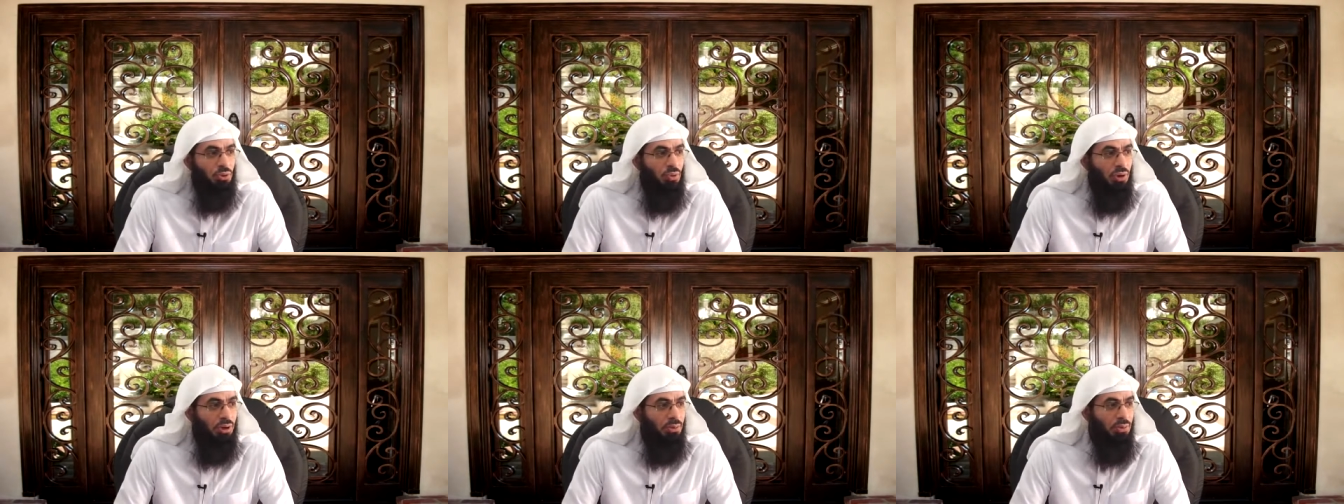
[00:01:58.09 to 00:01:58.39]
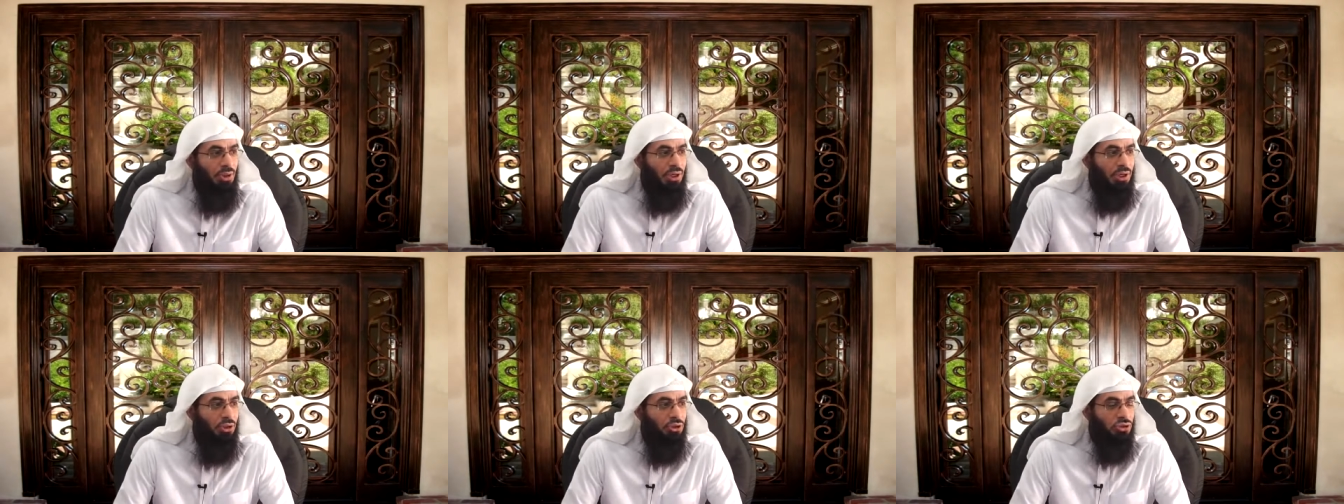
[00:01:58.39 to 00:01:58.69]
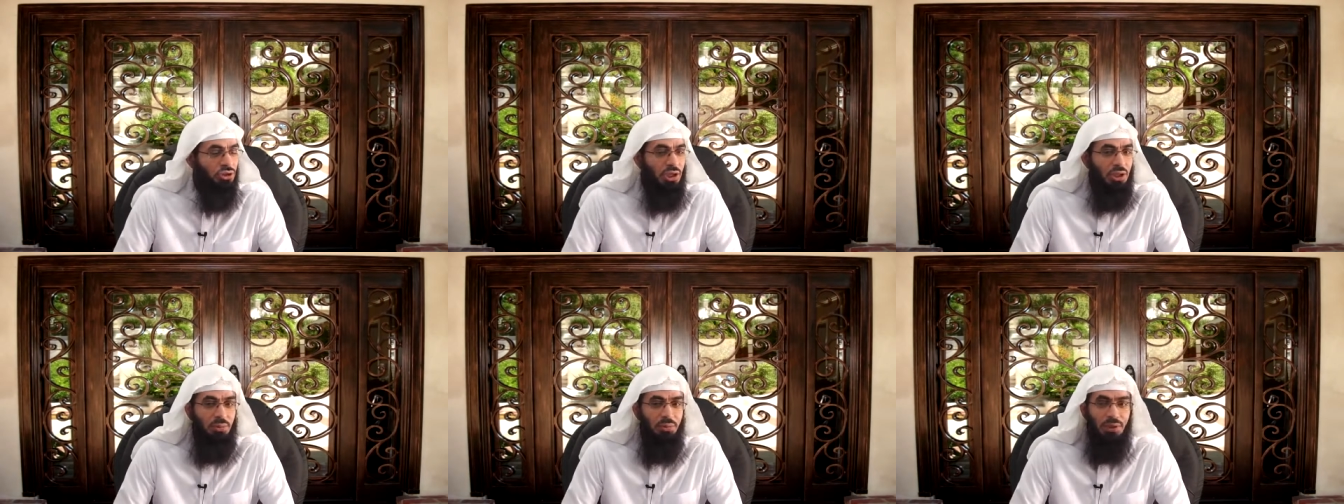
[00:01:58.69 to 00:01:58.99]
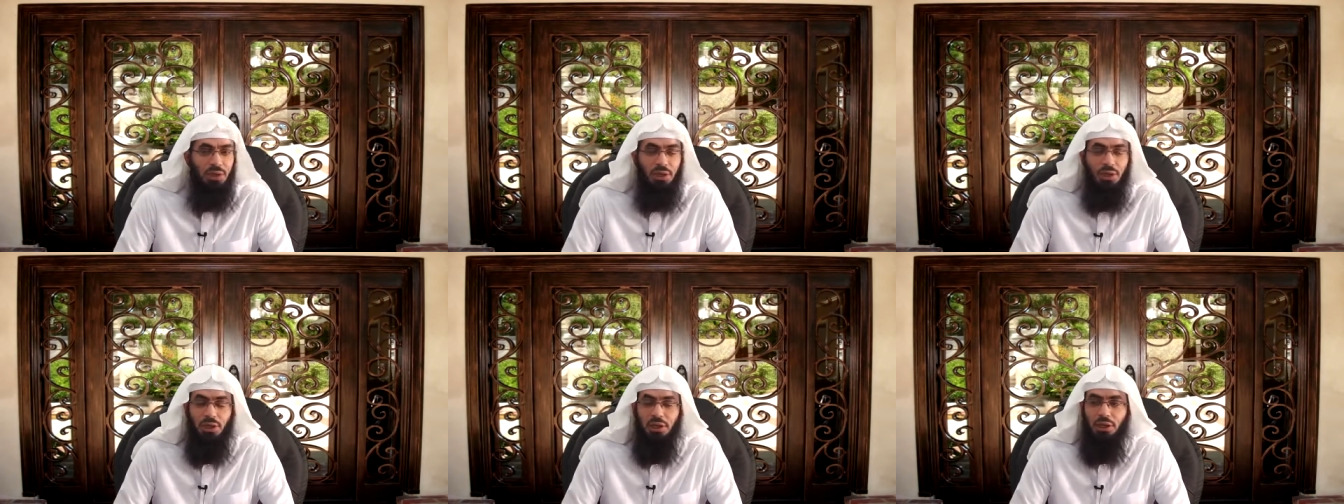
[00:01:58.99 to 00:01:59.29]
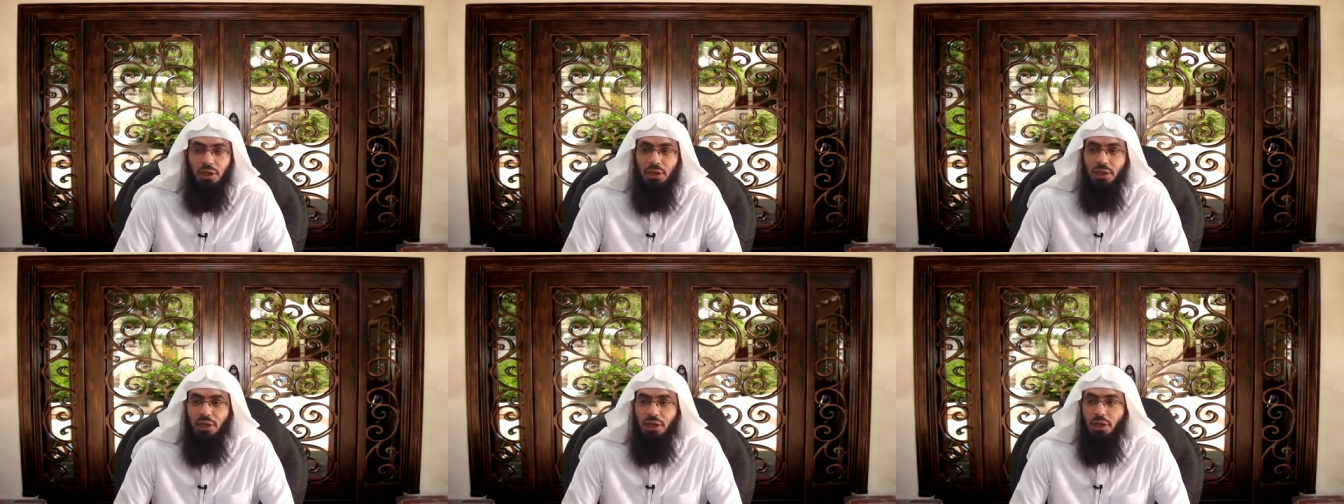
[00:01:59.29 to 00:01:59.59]
One minute you tell me
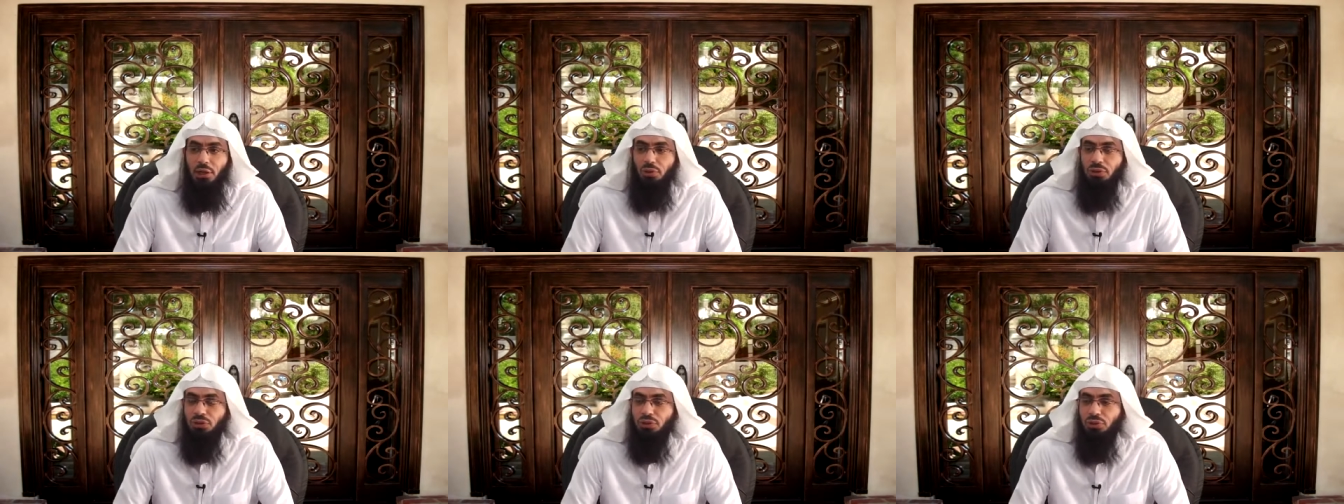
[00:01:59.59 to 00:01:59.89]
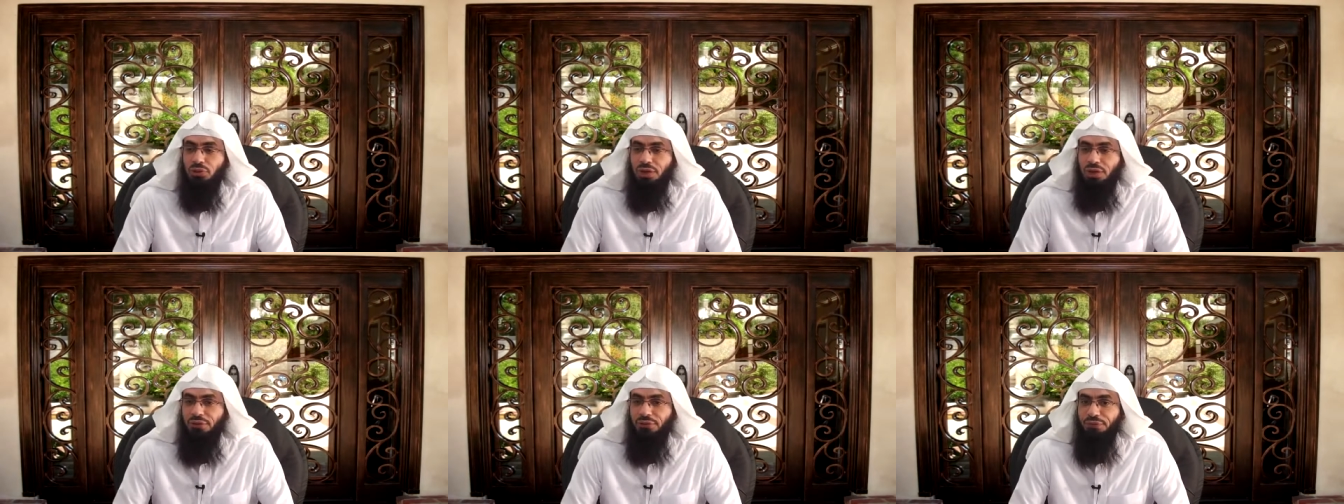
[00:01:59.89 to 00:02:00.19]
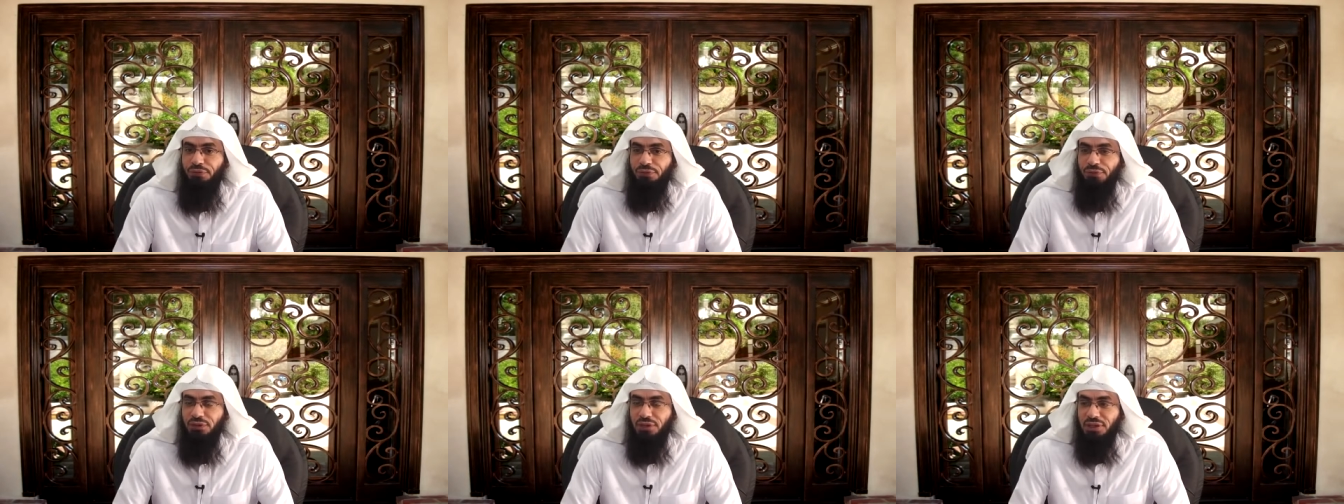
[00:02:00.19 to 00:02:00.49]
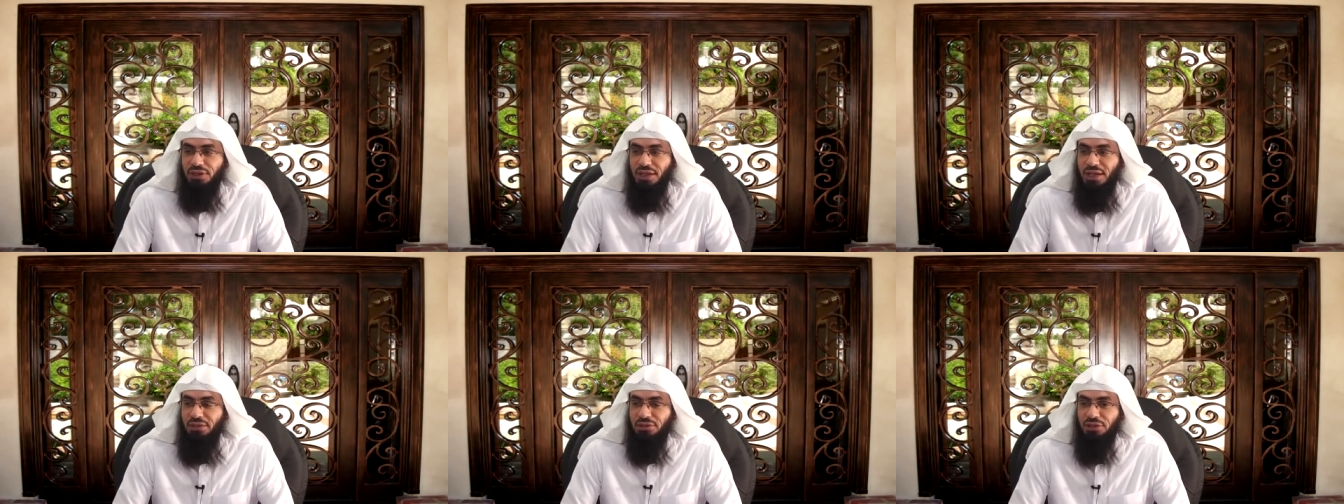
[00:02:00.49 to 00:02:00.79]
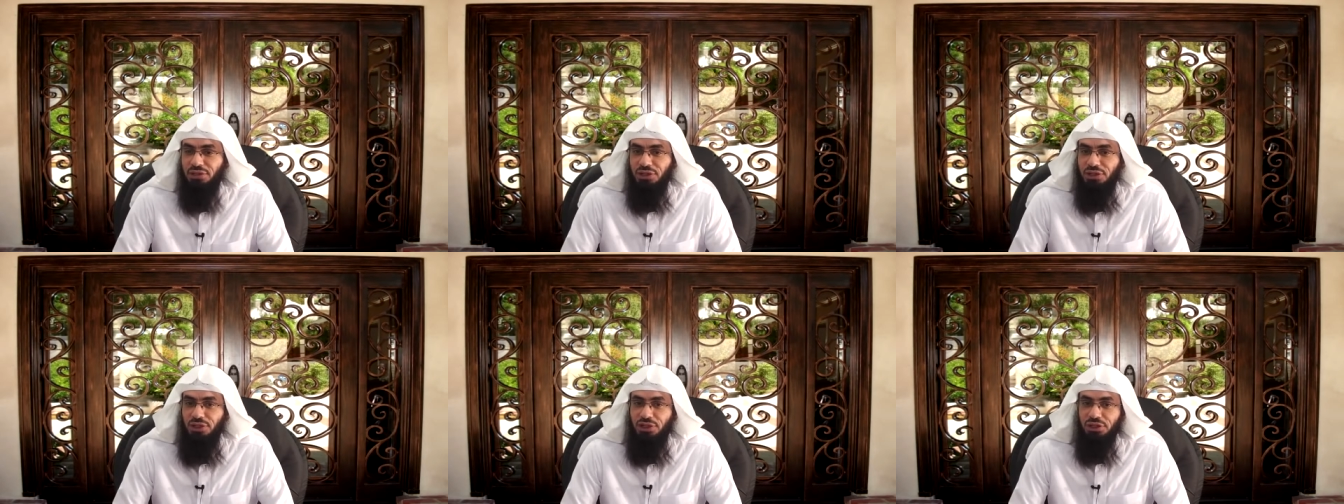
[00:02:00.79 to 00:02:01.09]
it was written
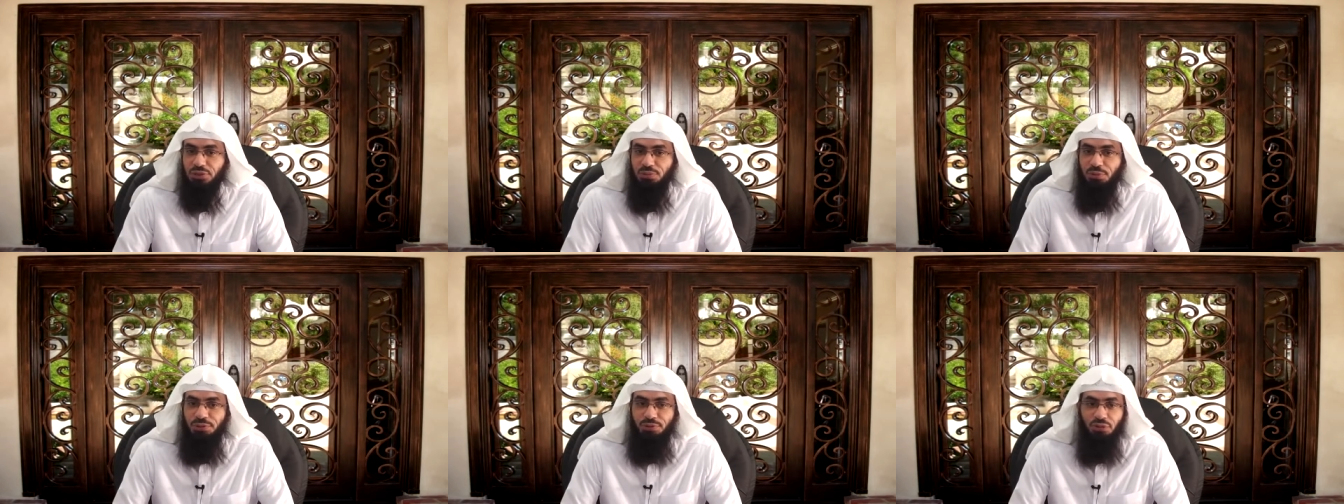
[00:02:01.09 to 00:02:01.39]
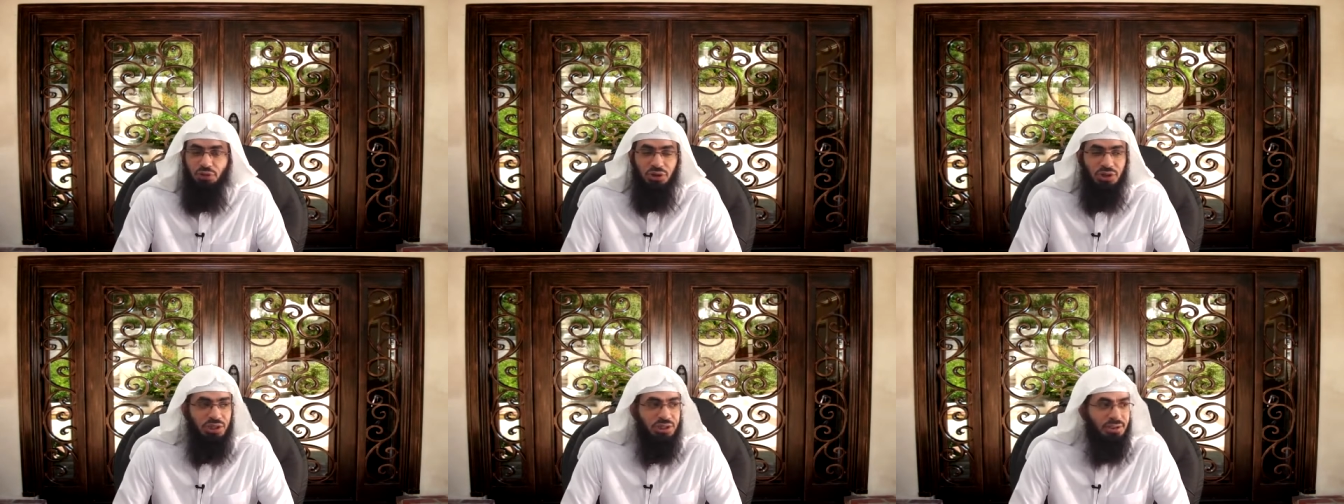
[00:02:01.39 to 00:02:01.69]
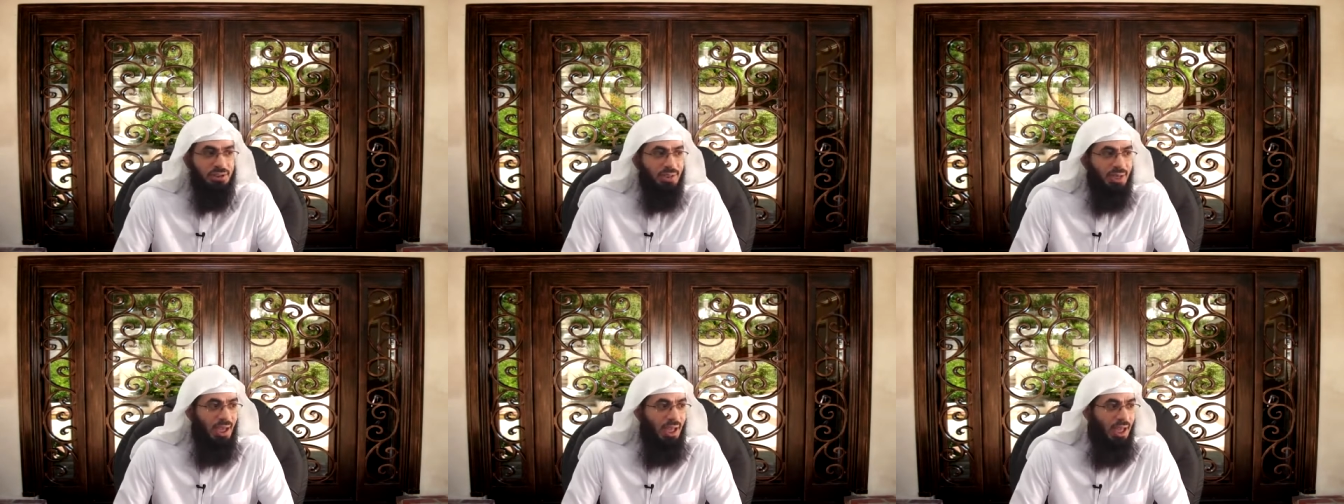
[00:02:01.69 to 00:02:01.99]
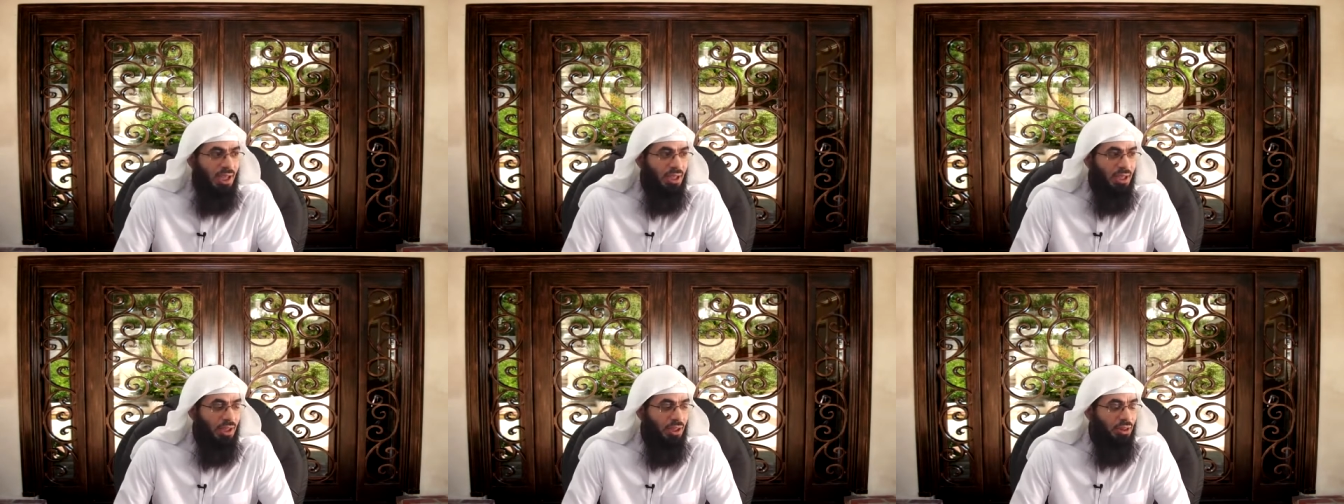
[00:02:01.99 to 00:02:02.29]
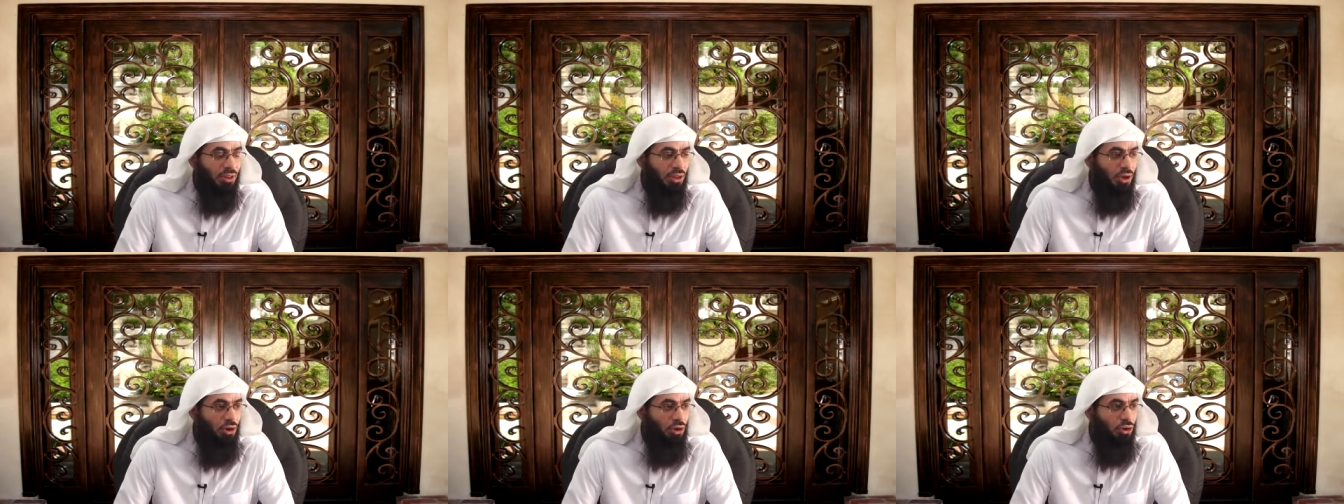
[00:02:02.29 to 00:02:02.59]
50,000 years before the sky
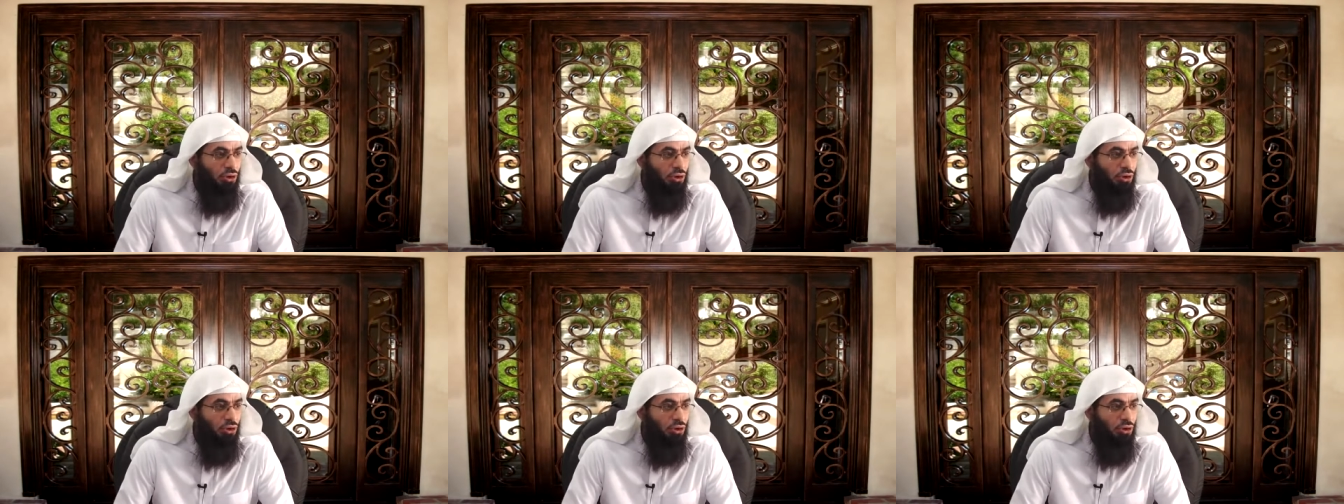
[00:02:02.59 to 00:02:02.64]
and the